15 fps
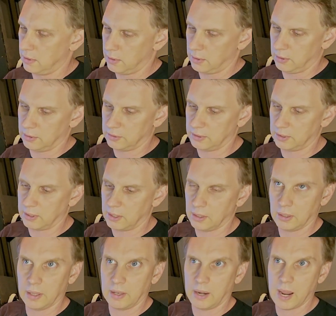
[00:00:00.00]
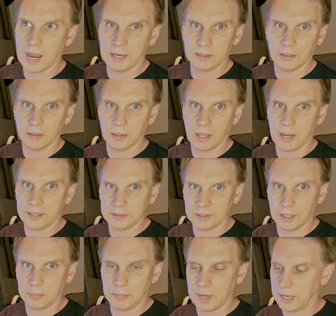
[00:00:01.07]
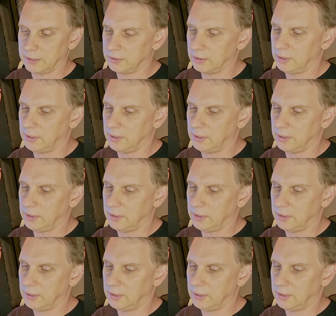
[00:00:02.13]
You can see that it lines up nicely.